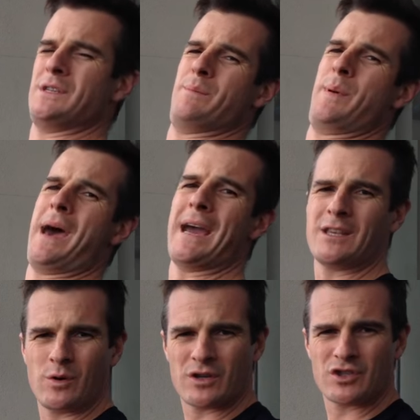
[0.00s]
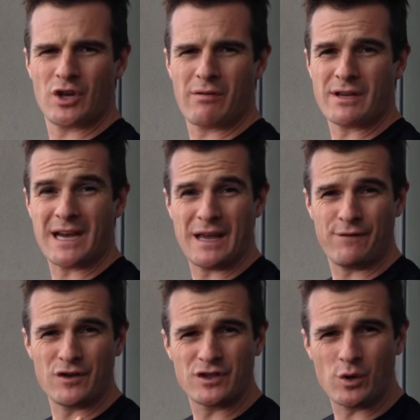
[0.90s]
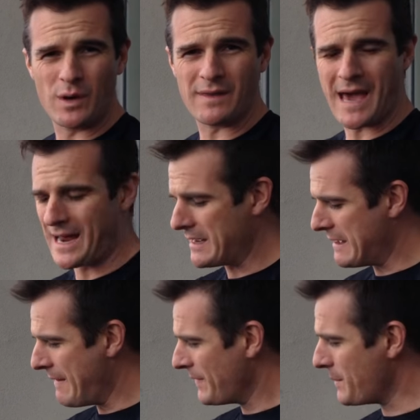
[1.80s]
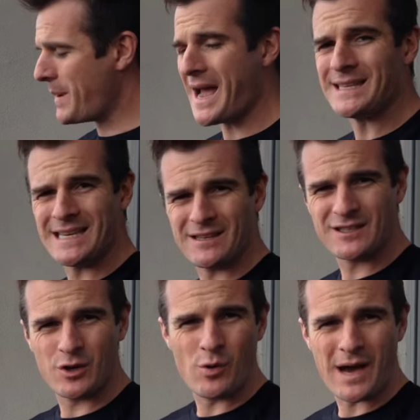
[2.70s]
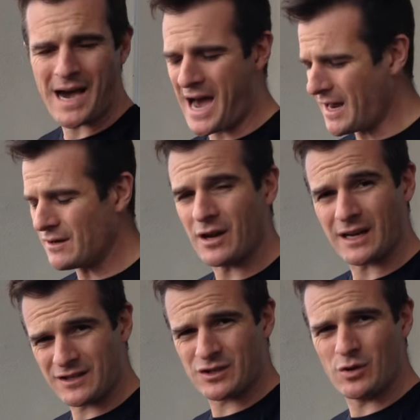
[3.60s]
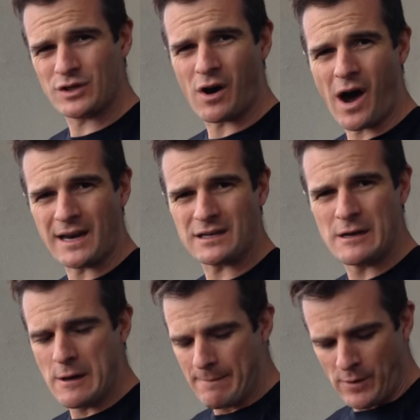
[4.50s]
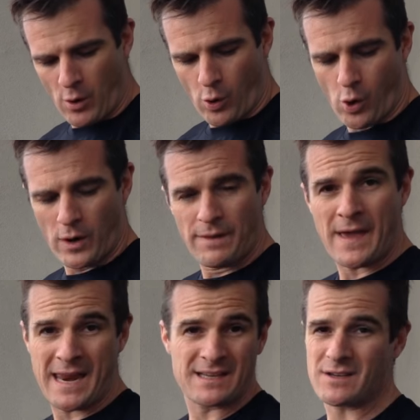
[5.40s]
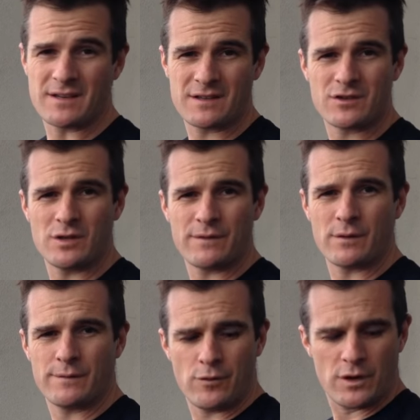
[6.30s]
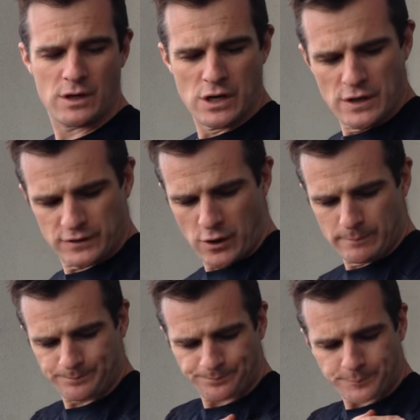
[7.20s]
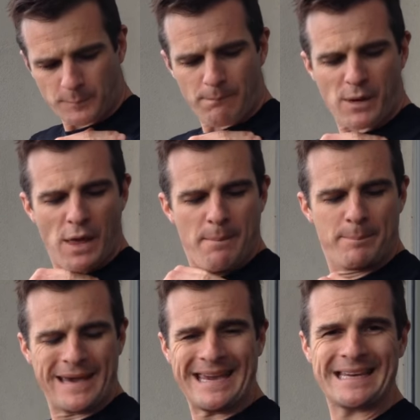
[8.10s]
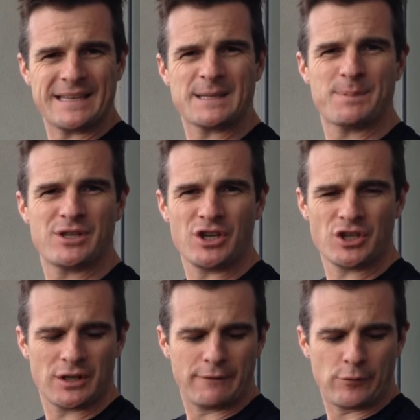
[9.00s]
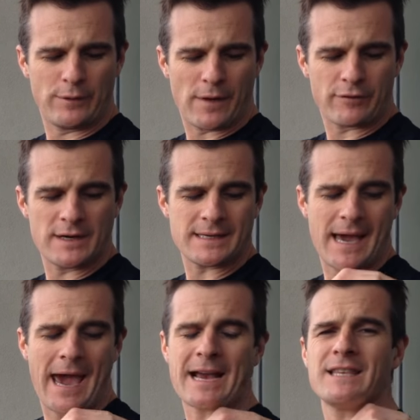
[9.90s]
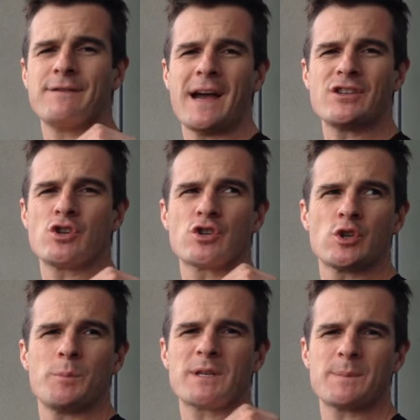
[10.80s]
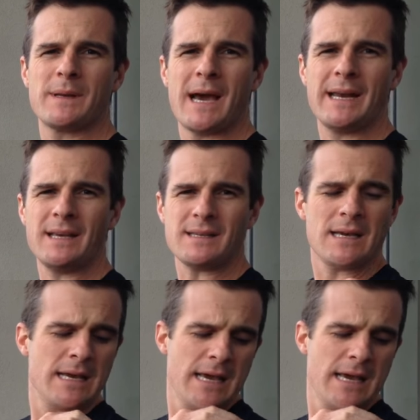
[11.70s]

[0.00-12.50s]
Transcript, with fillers: use your back to externalize that. If you're doing that, the band's either too hard, like it's too tight, or that exercise is too difficult for you. So being in this position at 45 degrees activates your supraspinatus,